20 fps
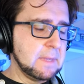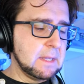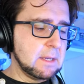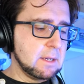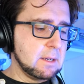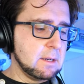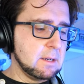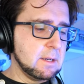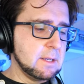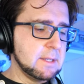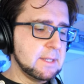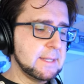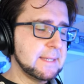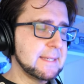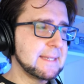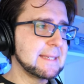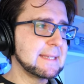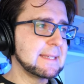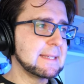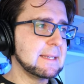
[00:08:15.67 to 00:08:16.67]
uh,
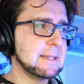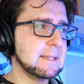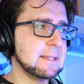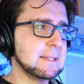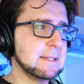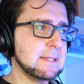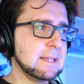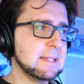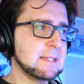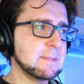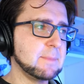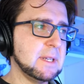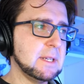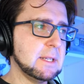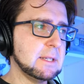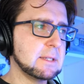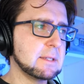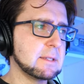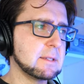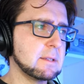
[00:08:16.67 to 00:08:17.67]
uh, six
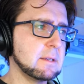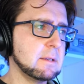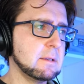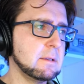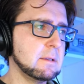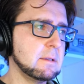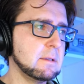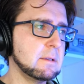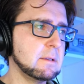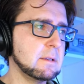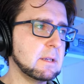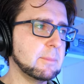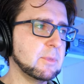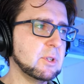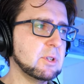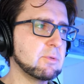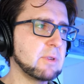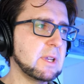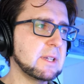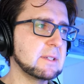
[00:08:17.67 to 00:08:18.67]
minutes. I'm
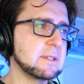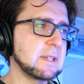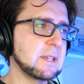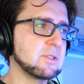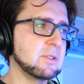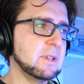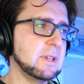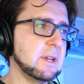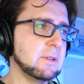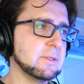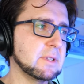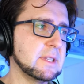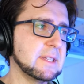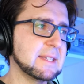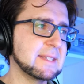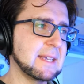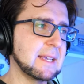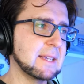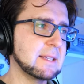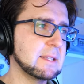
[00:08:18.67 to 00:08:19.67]
gonna write it actually out in
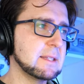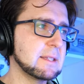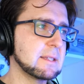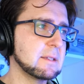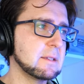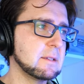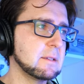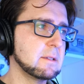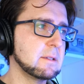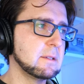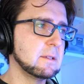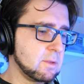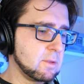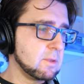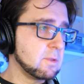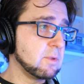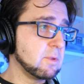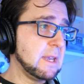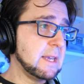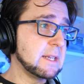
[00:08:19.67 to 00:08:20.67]
seconds,
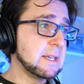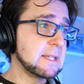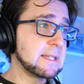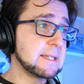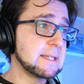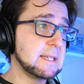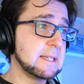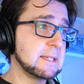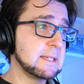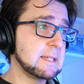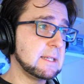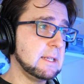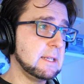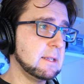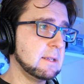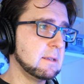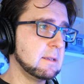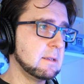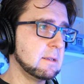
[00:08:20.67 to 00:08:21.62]
360,